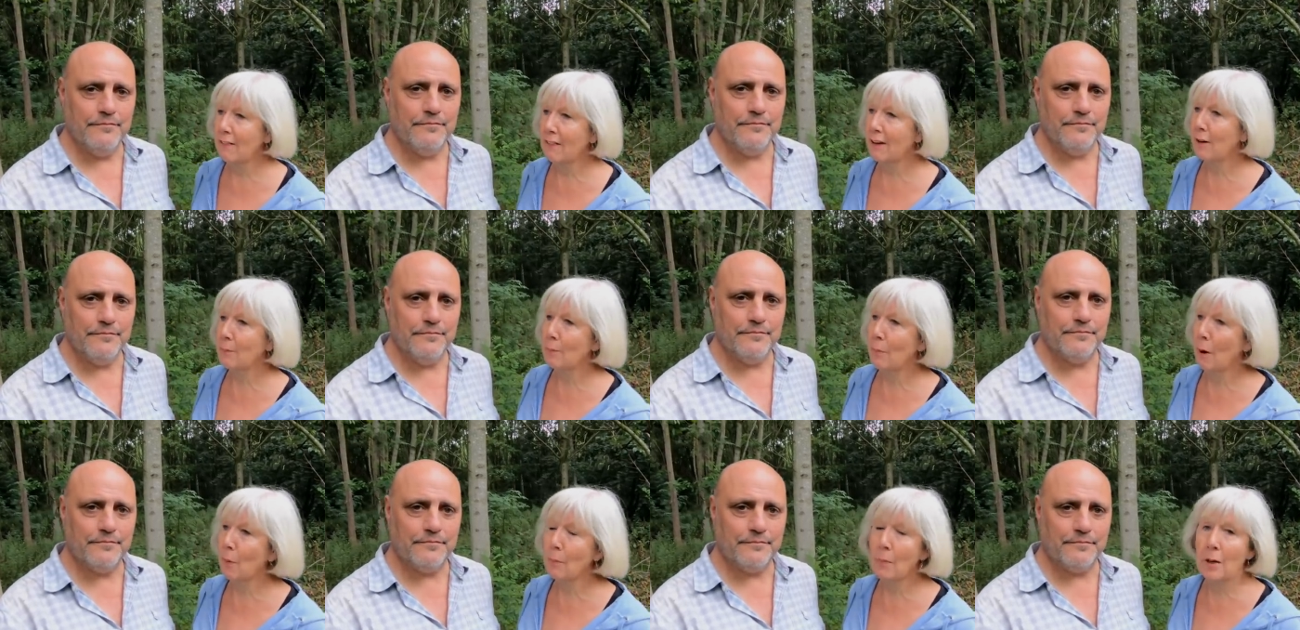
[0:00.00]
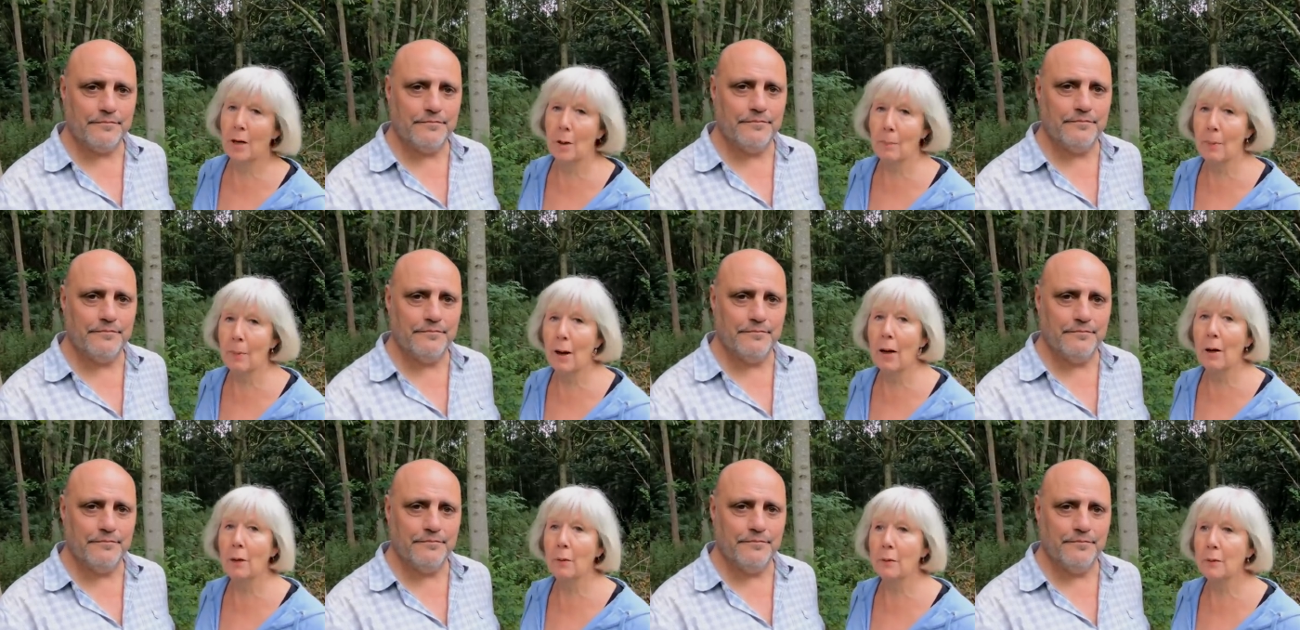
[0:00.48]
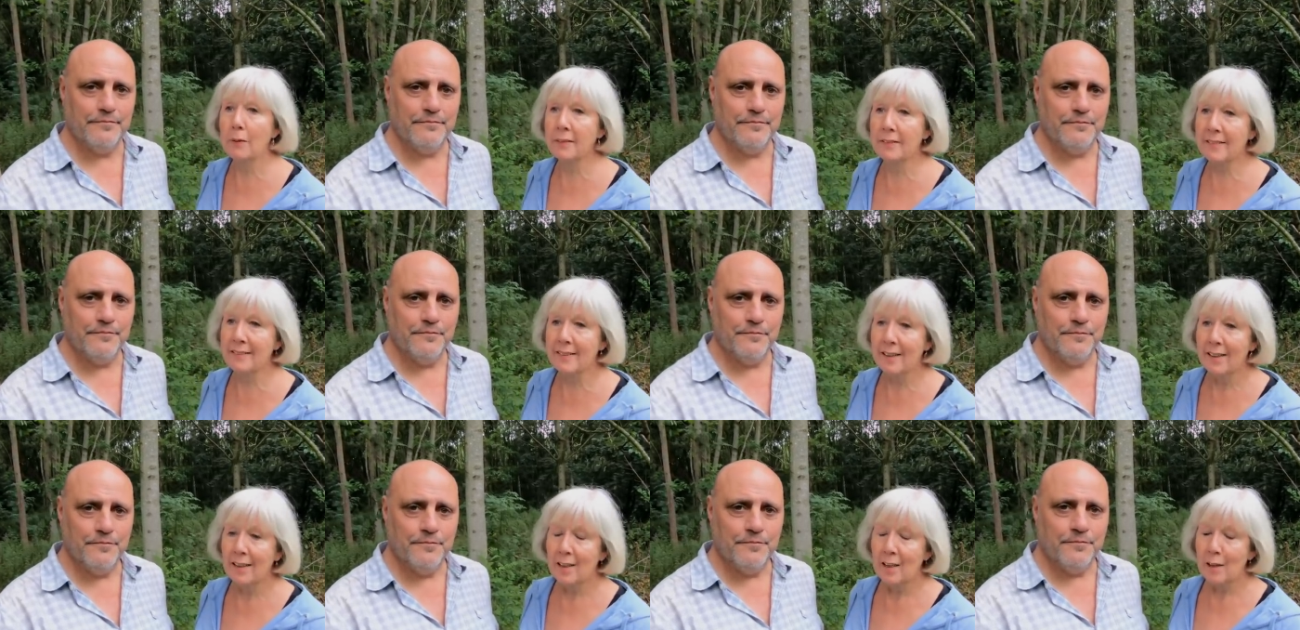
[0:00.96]
Speaker 1: very popular
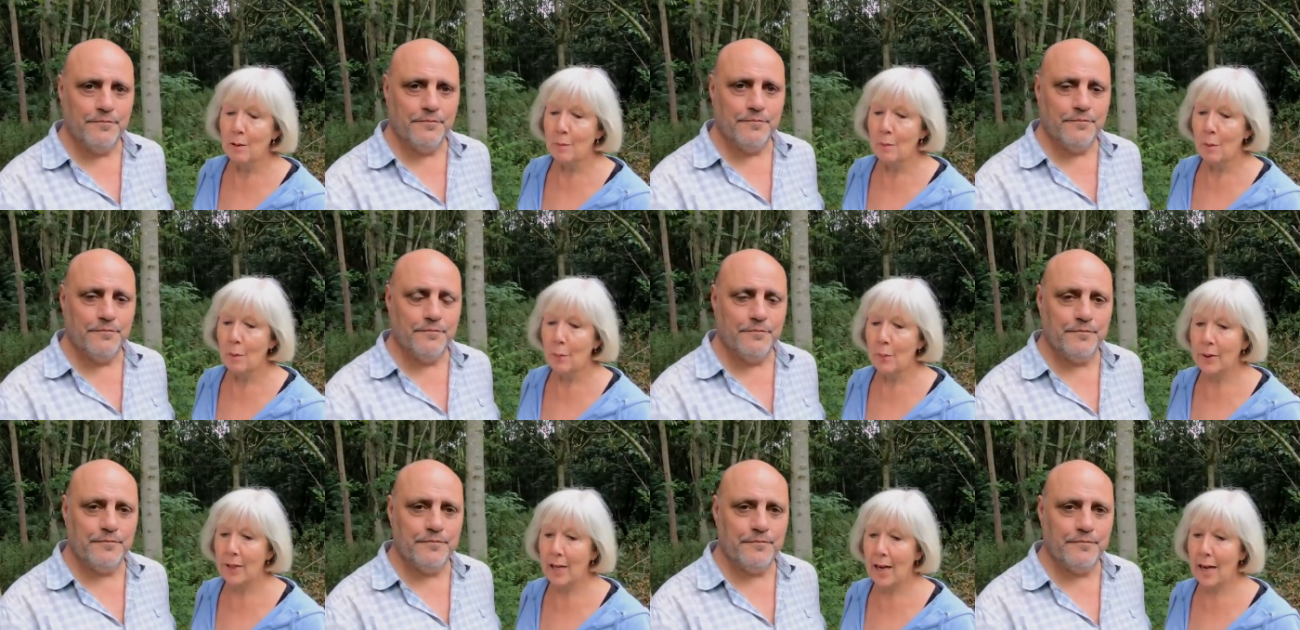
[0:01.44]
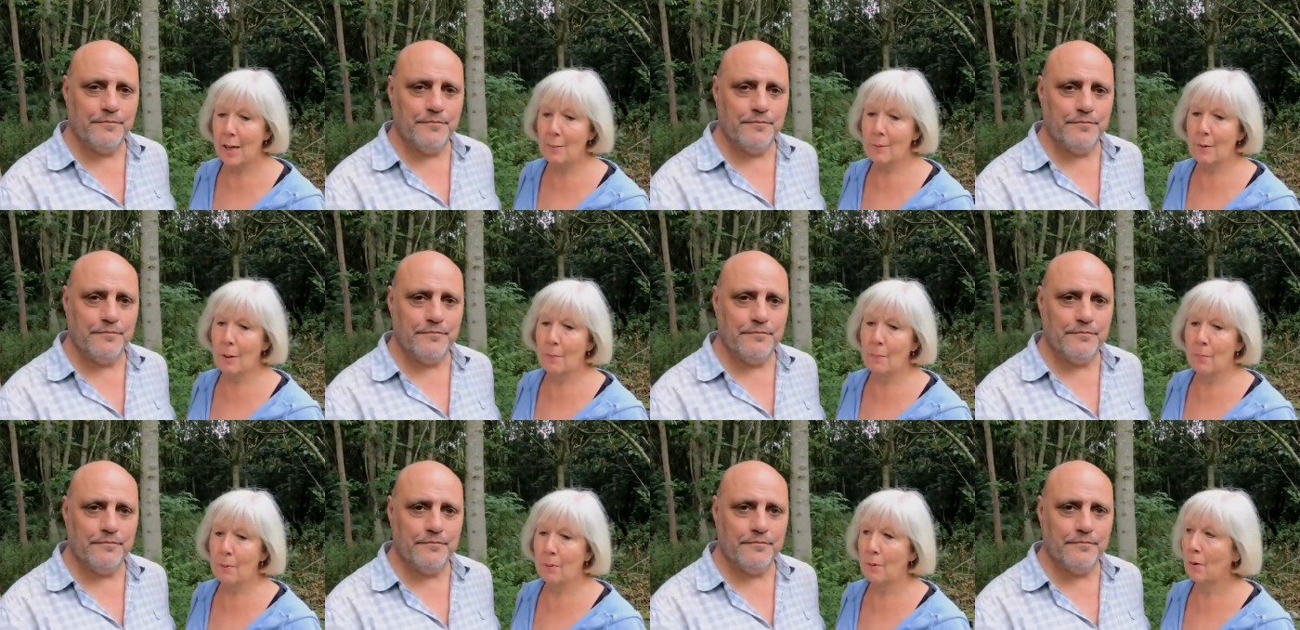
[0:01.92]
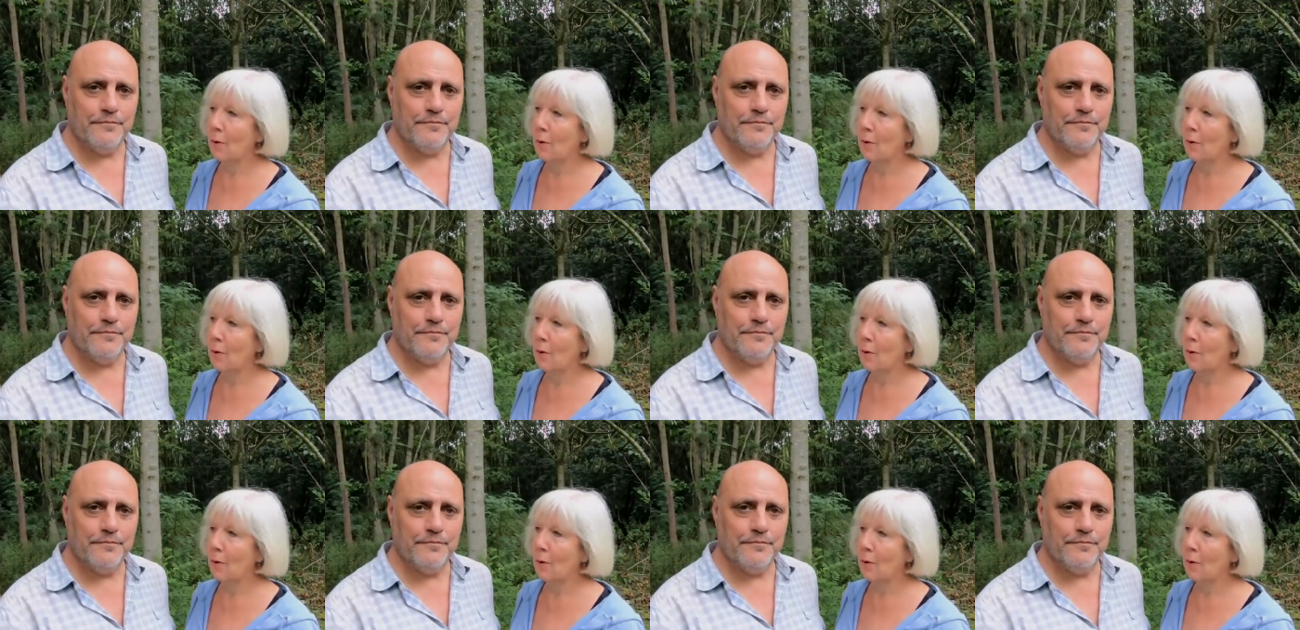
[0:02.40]
boats. But we came up